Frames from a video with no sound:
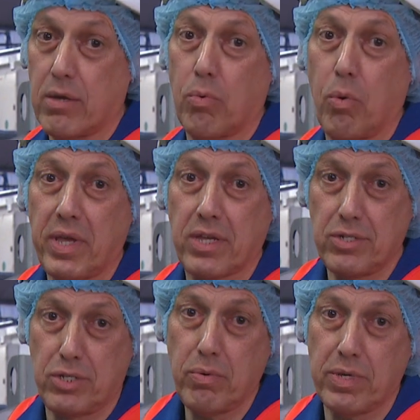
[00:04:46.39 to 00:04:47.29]
What we
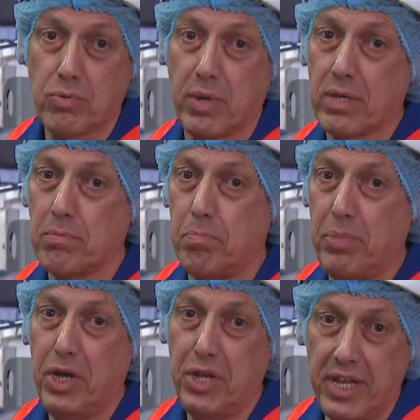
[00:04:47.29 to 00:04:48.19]
can do is we can
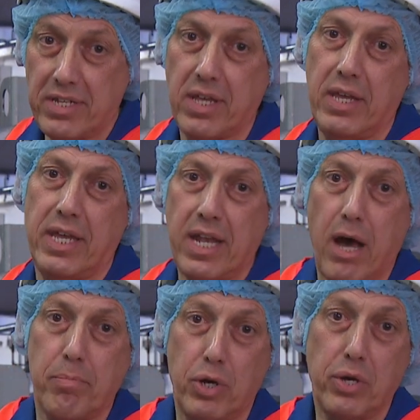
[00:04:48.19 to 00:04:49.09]
burn it in
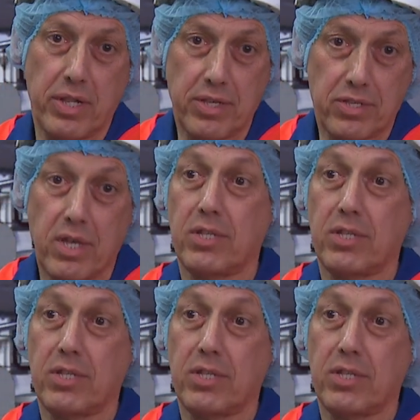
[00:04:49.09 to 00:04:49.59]
our boilers.